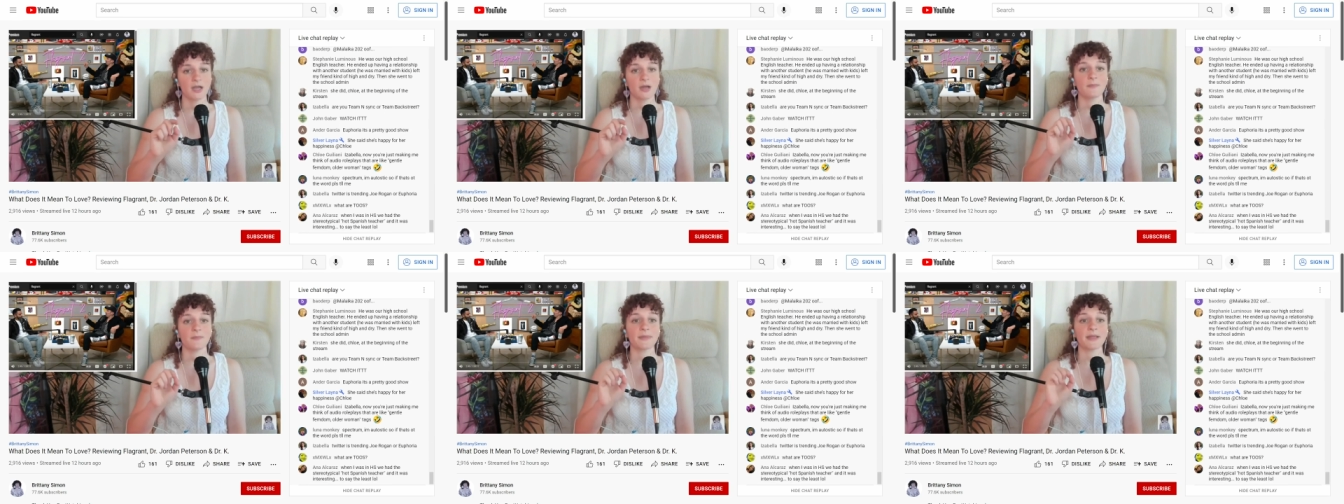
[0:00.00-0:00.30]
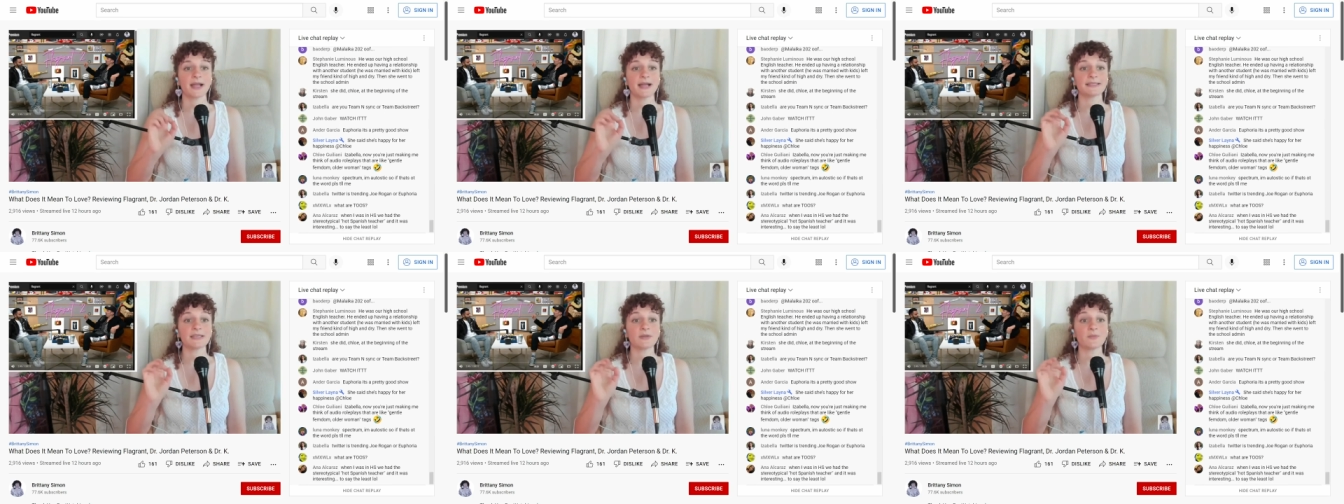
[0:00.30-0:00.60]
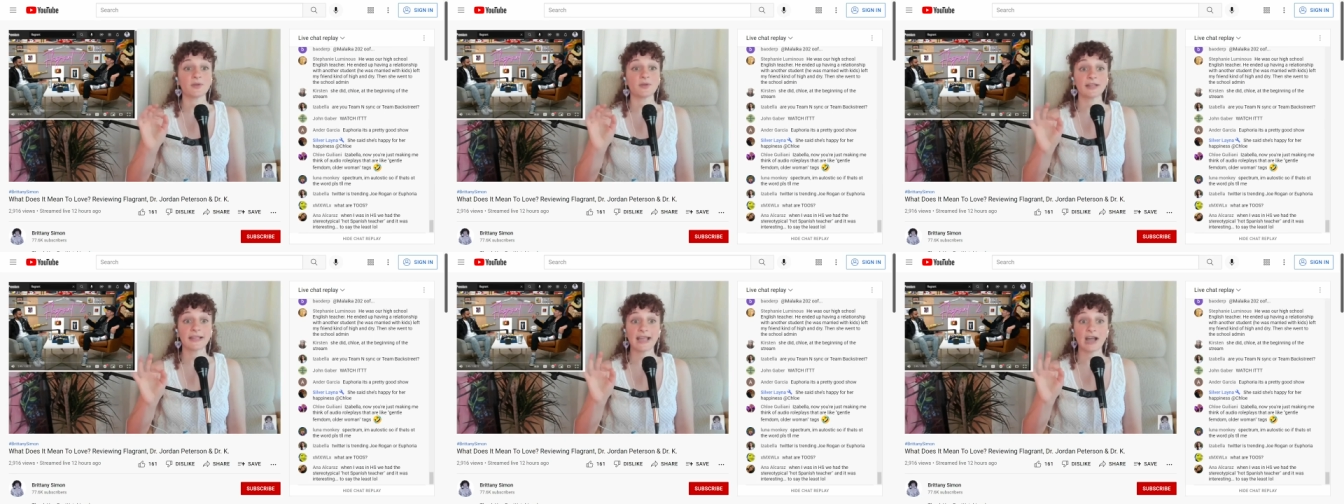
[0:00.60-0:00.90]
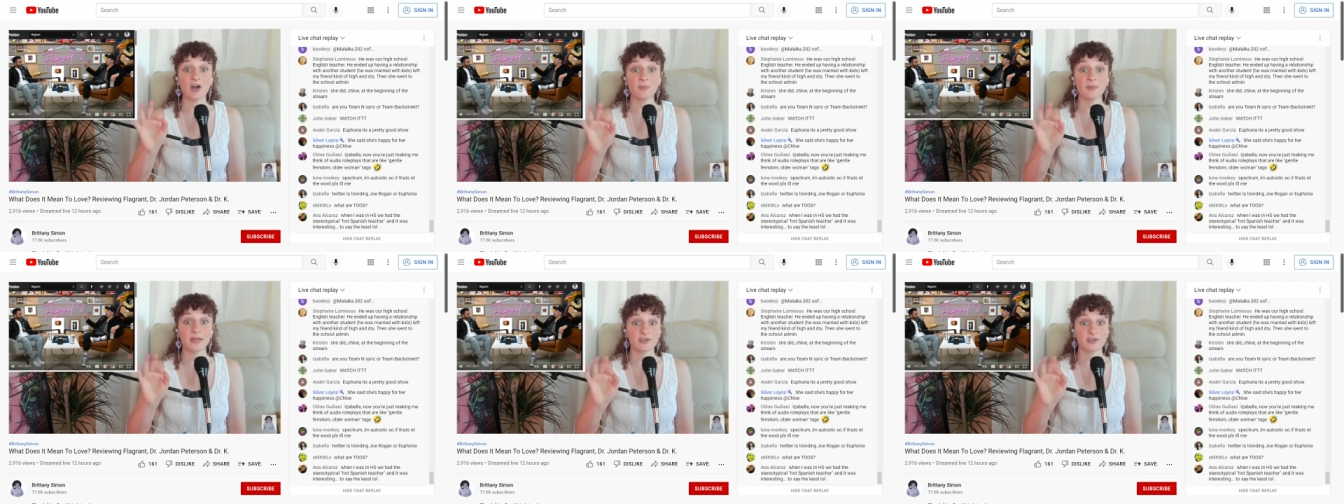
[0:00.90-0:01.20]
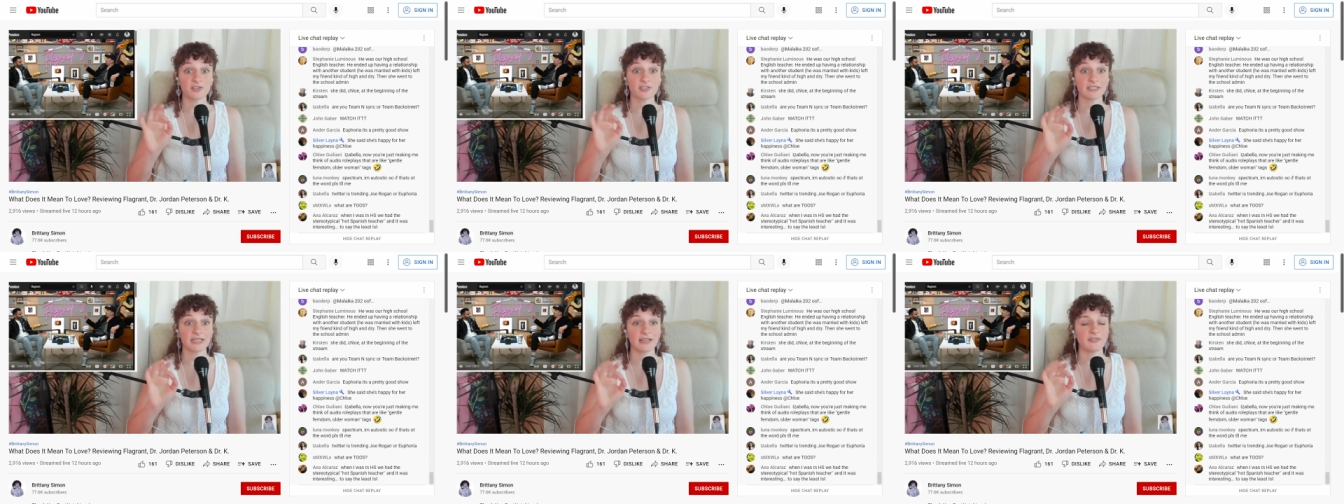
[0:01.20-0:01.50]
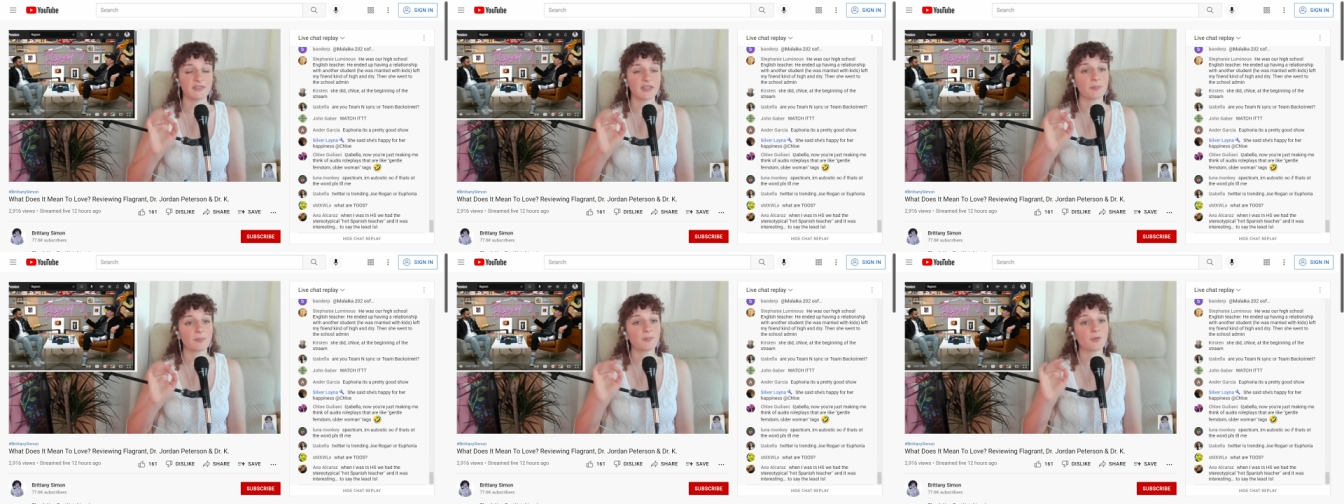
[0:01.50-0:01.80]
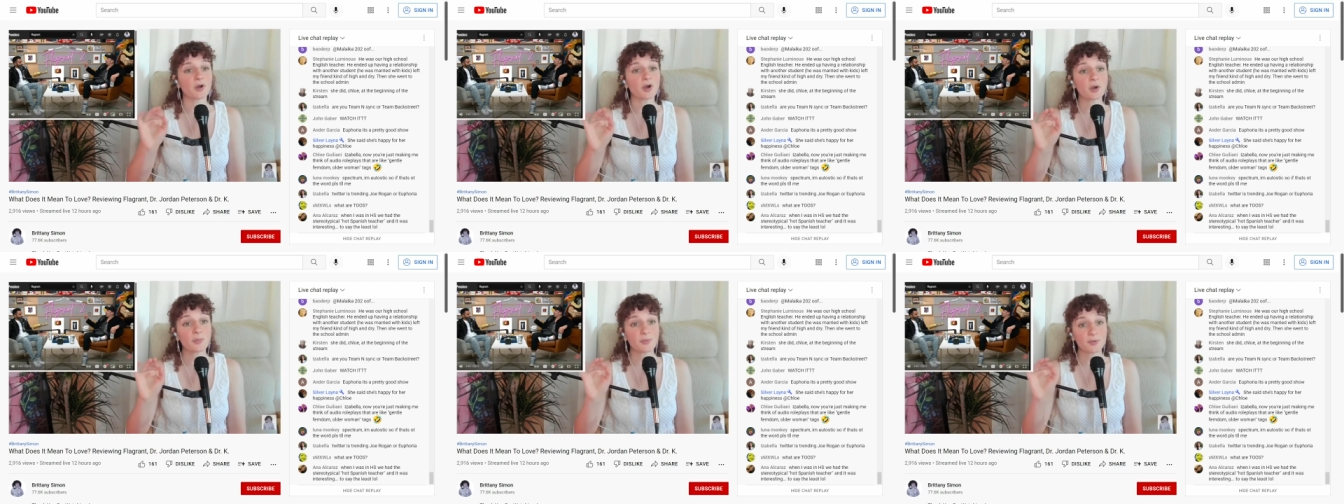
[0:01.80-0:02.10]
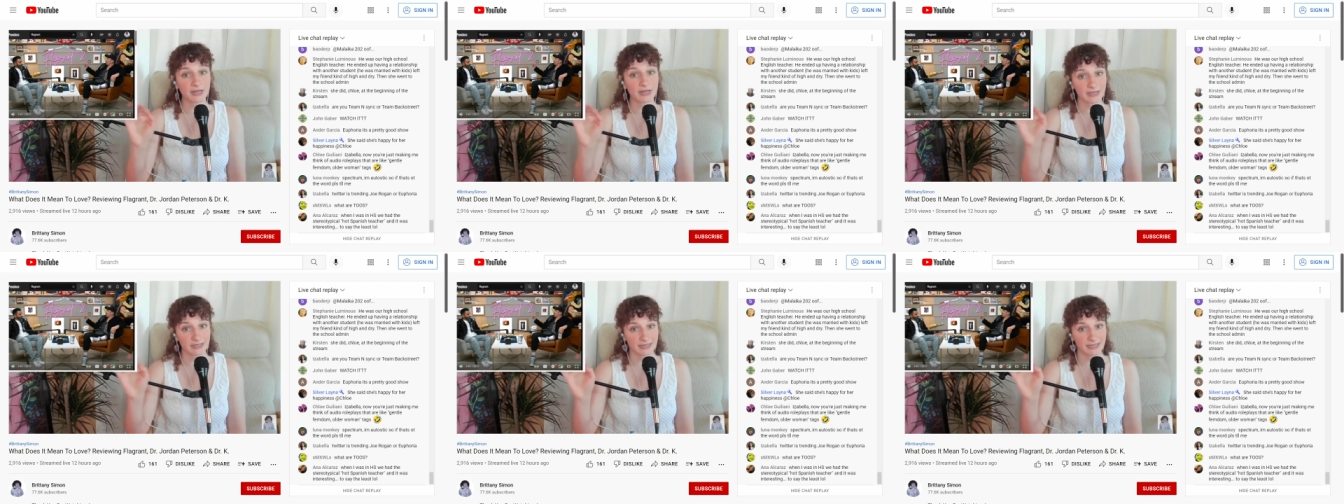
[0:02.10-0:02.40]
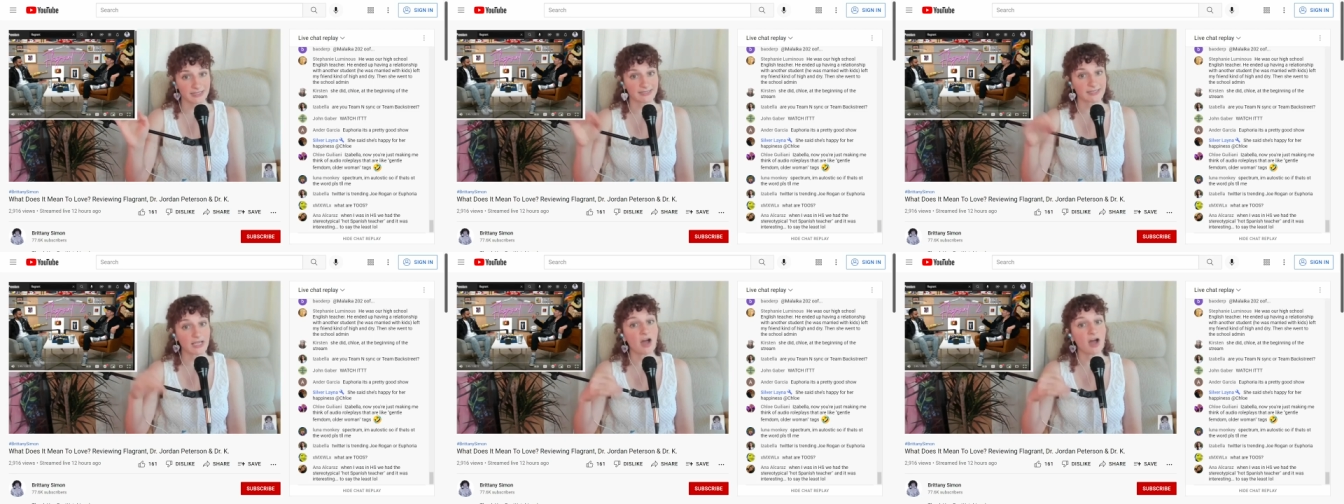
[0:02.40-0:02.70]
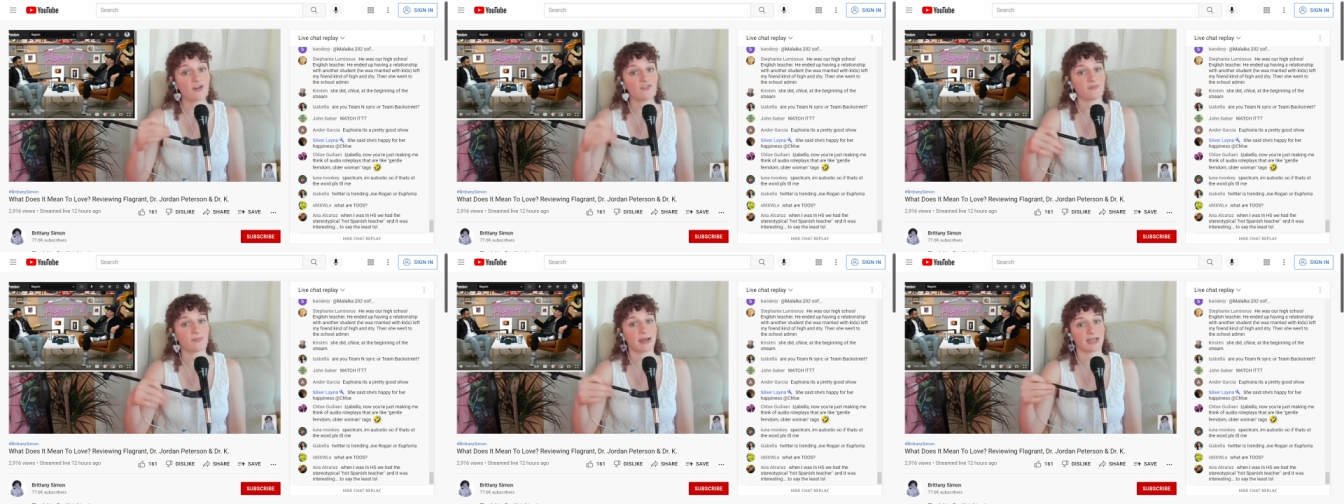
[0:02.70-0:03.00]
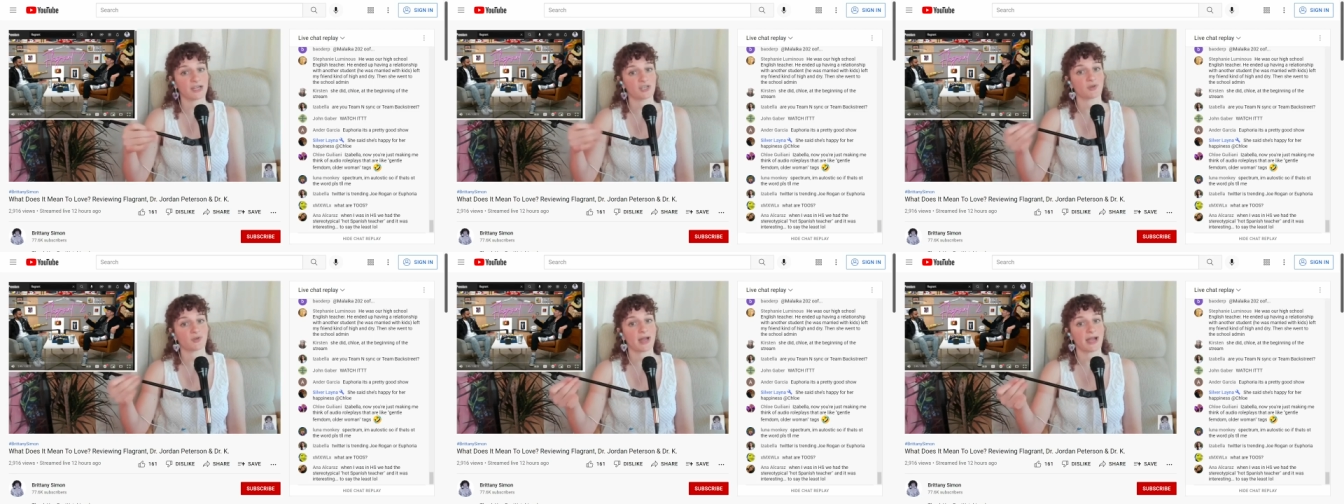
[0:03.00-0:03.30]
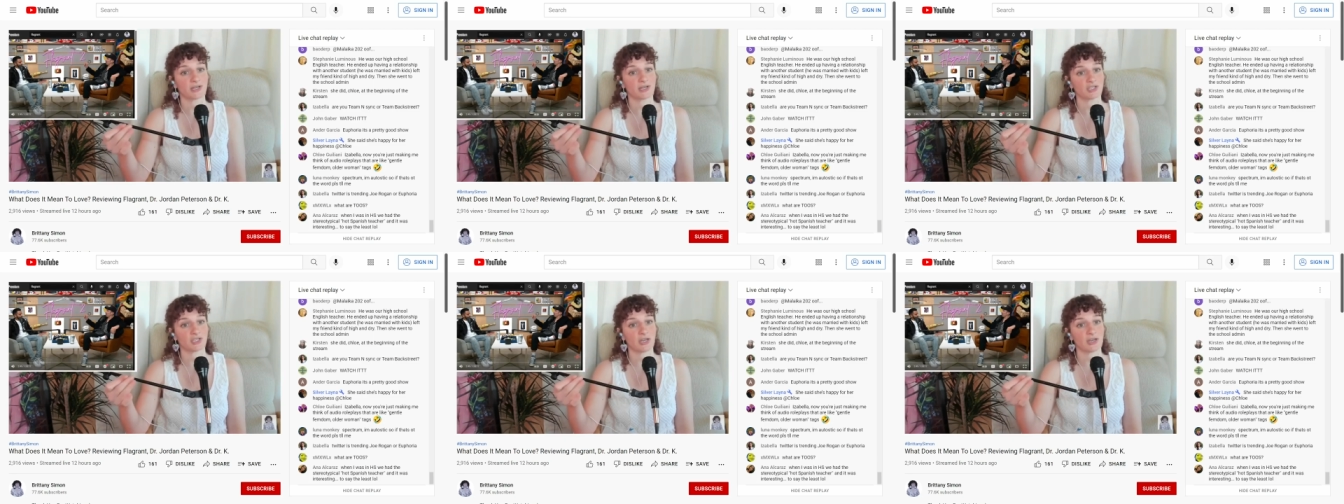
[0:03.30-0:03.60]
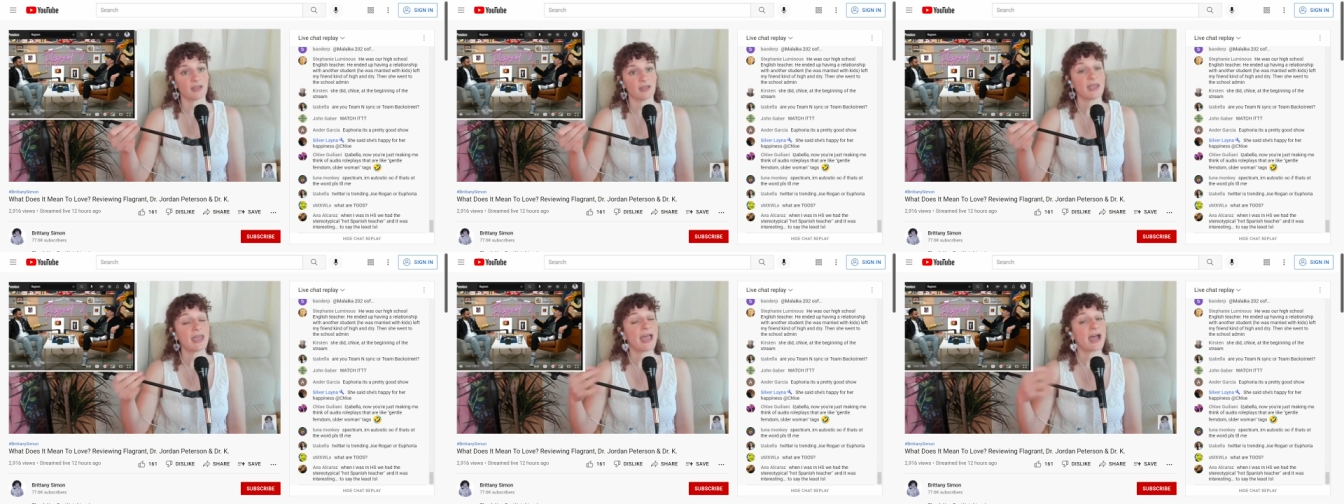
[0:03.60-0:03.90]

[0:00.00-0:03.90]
because it really helped me understand the appropriateness of my attraction.